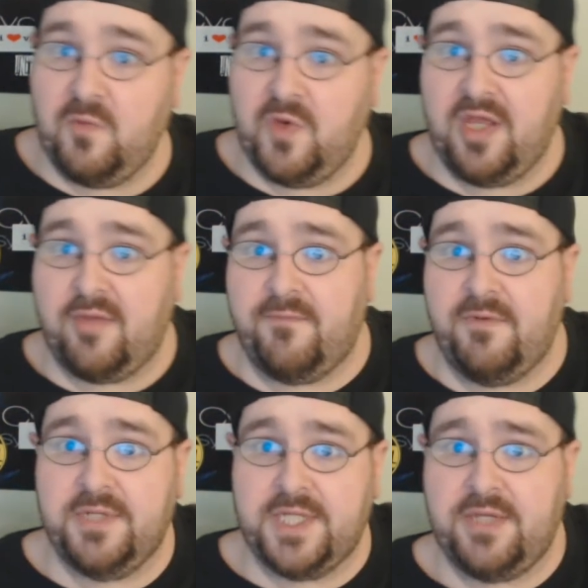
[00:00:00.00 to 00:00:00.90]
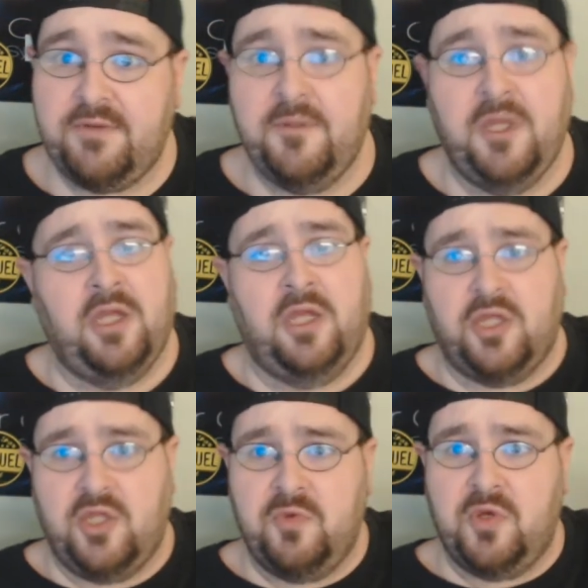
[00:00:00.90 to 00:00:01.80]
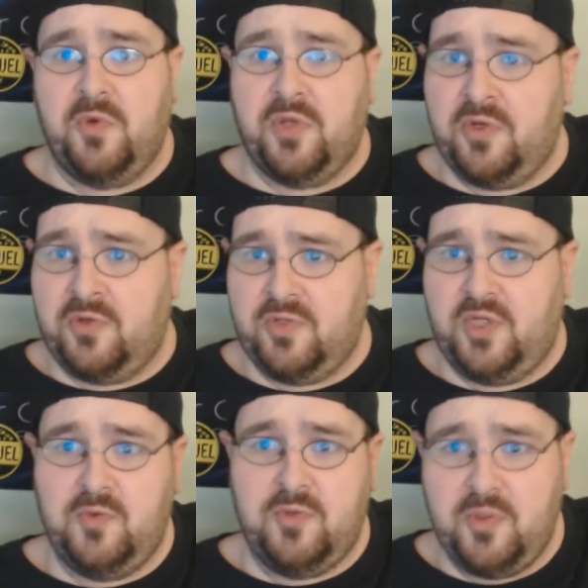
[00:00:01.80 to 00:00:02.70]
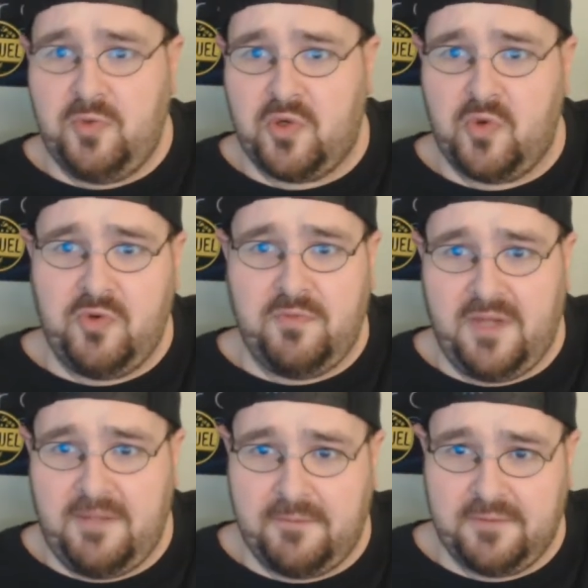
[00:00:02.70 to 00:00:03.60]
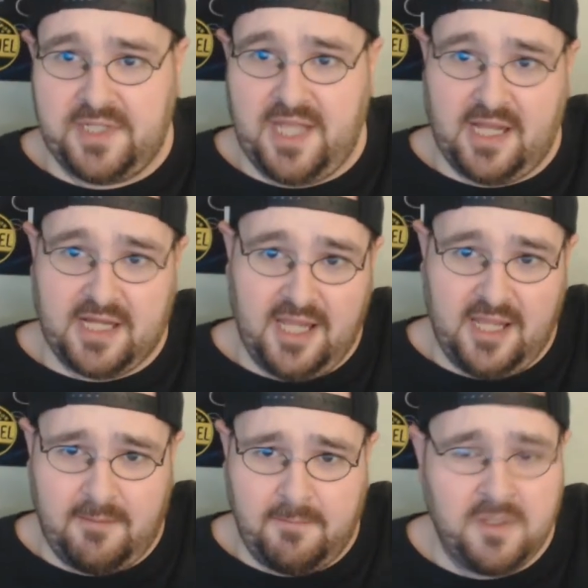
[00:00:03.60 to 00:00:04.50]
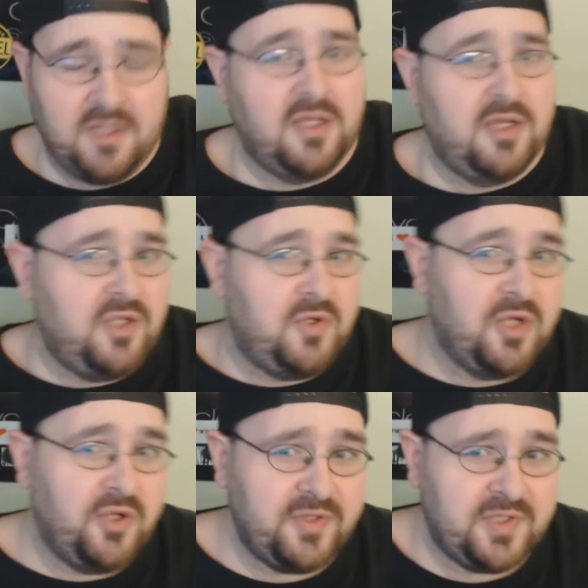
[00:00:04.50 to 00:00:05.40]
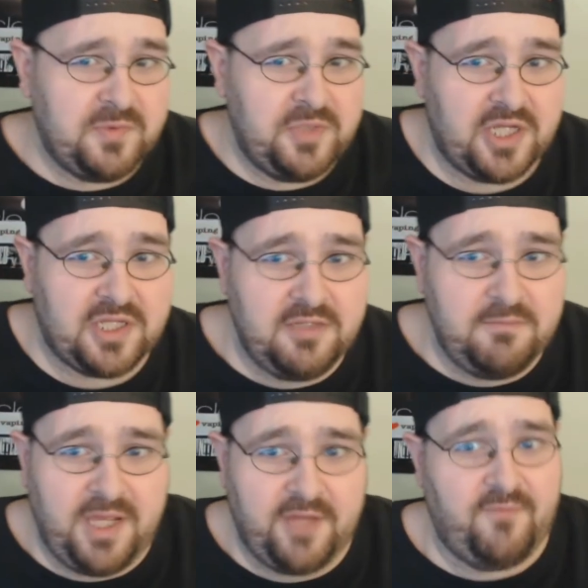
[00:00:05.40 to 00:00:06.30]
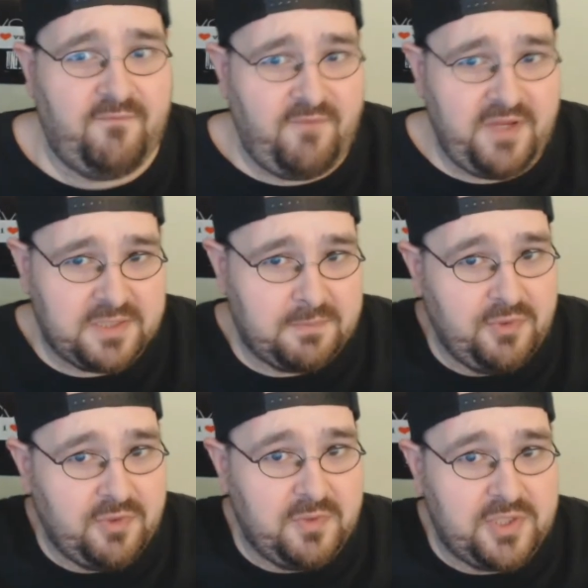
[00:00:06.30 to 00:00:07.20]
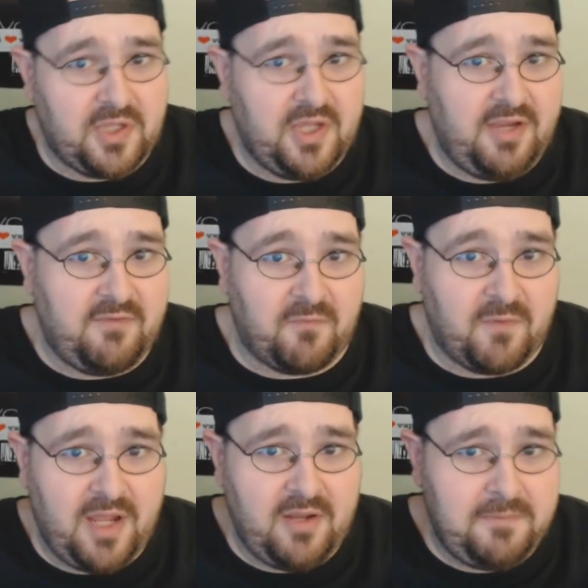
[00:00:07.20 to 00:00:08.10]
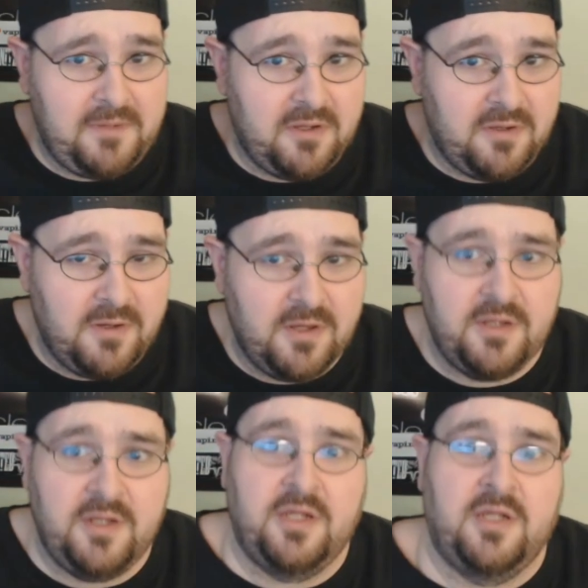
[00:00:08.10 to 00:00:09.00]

trying one out for yourself, you can go along to unicornvapors.com. You can also check them out on Facebook, which I'll have right up here.